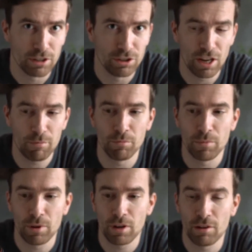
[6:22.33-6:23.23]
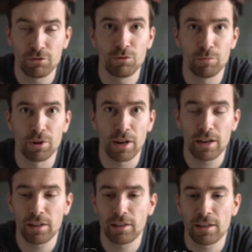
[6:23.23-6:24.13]
GM
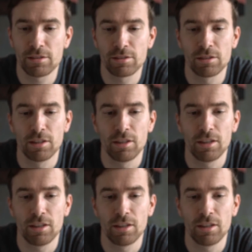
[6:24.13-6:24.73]
f2.8 lens